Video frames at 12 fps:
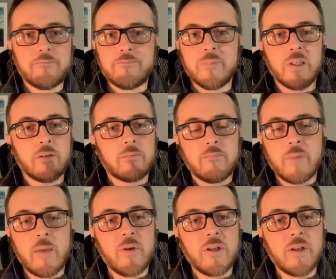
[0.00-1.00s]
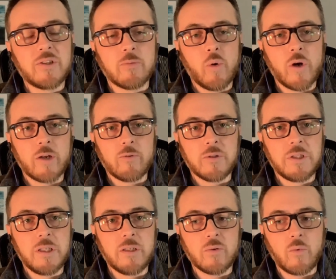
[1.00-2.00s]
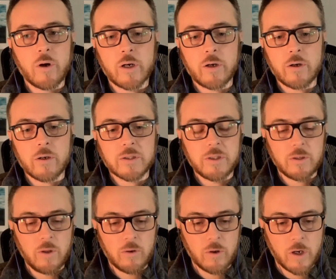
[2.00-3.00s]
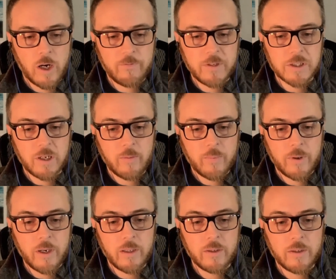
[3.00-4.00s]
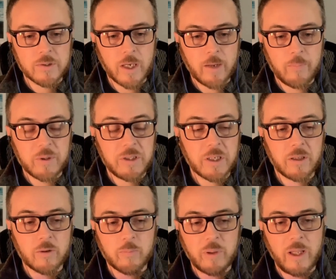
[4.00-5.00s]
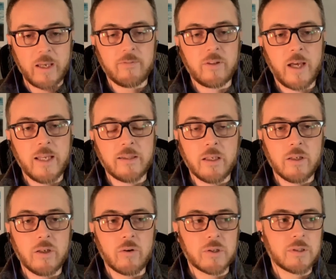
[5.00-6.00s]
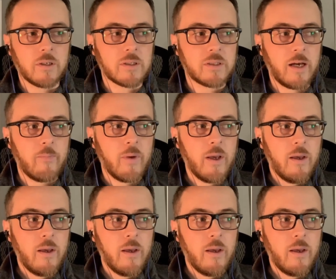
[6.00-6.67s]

you know, maybe it's your morning routine to work or to your local coffee shop, and there's like a particular play of light that you notice all the time.